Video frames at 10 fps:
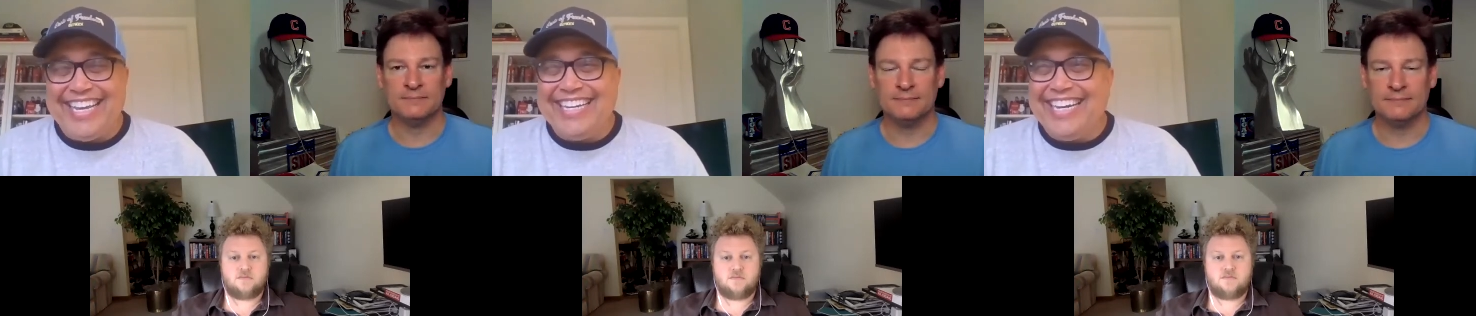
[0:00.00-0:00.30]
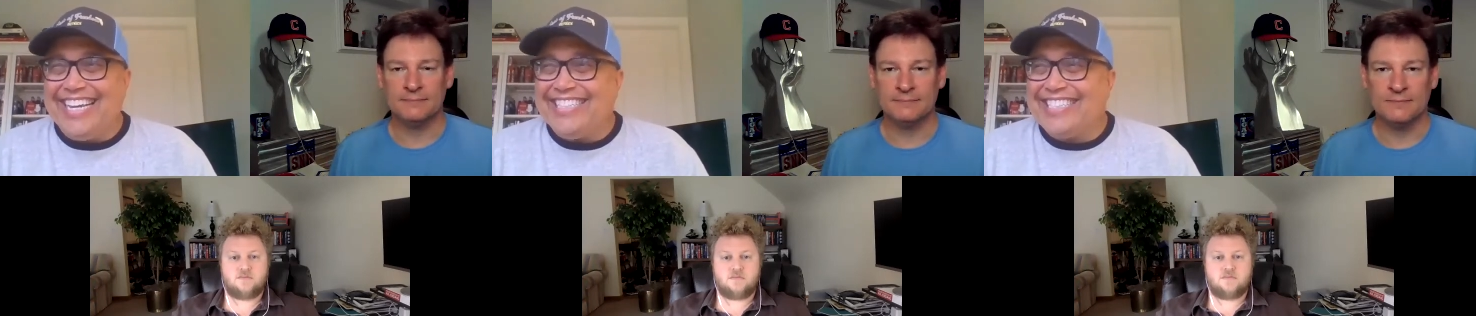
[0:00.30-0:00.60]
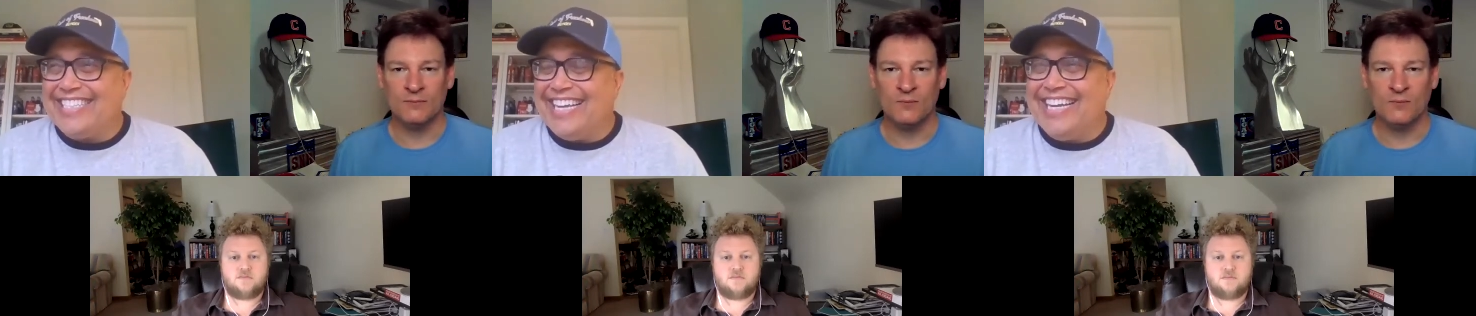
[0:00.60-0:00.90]
Speaker 1: and
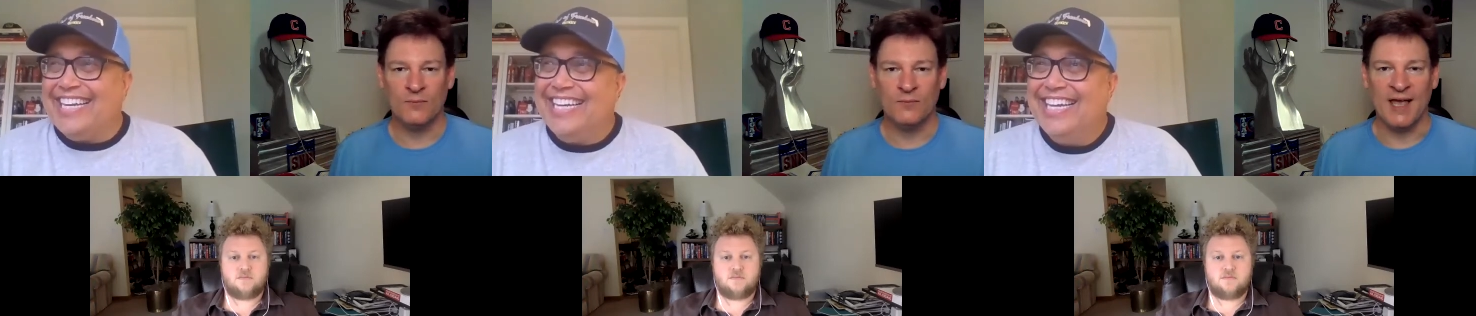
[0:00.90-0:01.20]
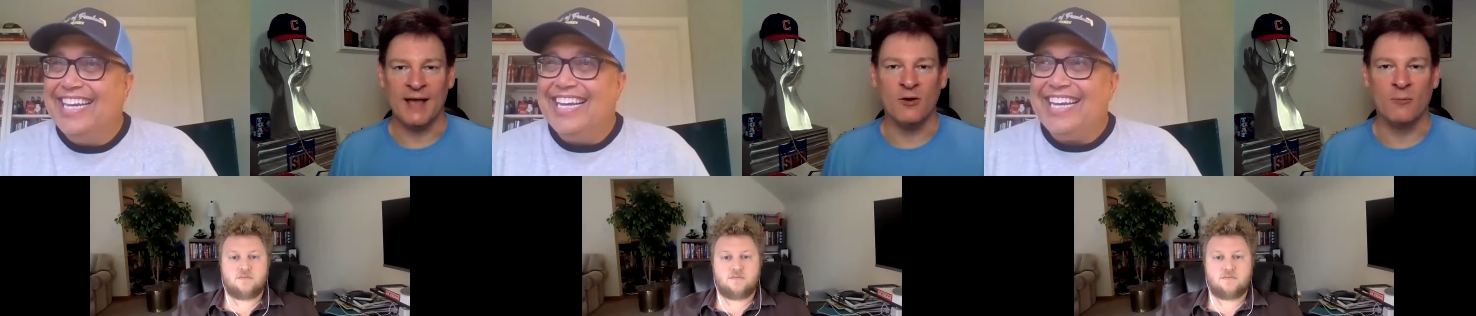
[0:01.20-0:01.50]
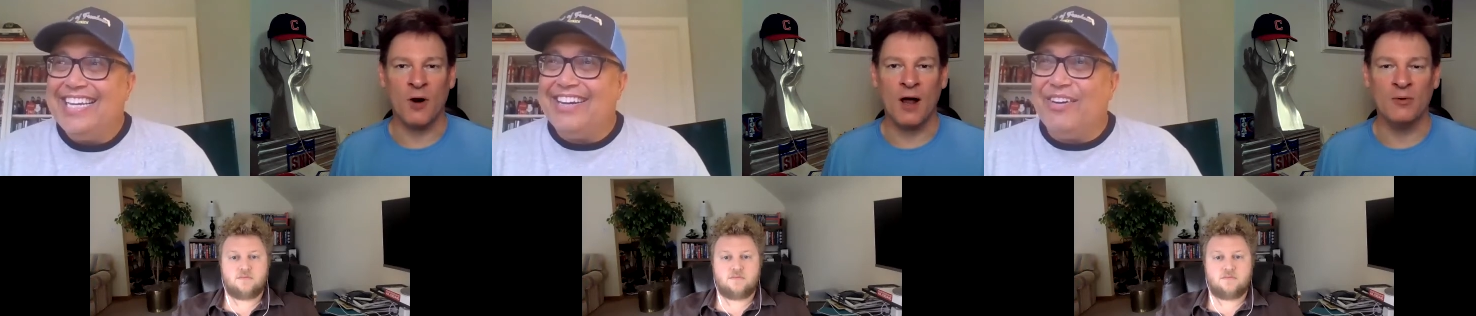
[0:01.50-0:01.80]
it's uh, and he'll
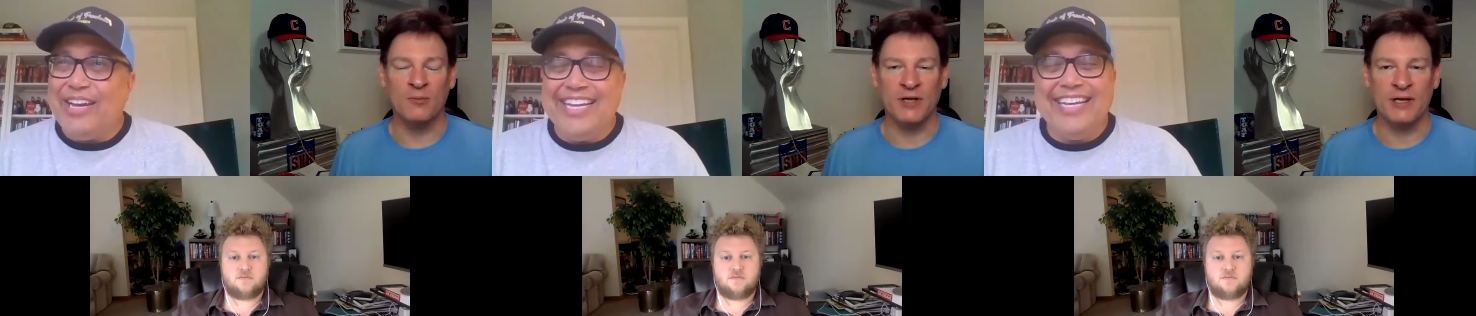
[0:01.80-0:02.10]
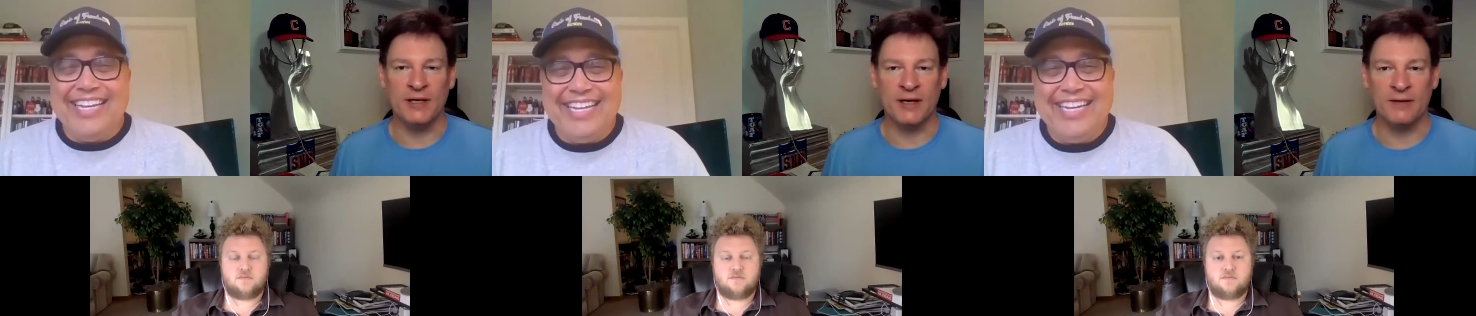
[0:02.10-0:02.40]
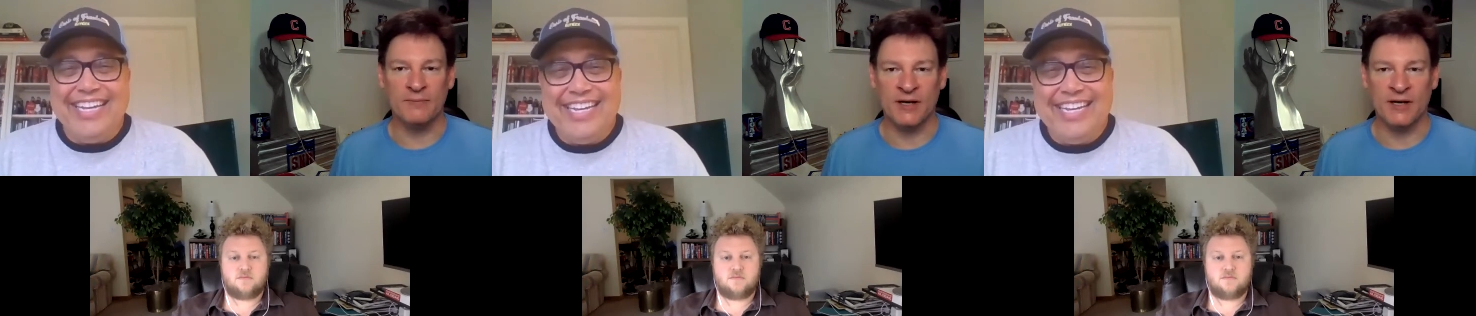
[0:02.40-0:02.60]
probably uh,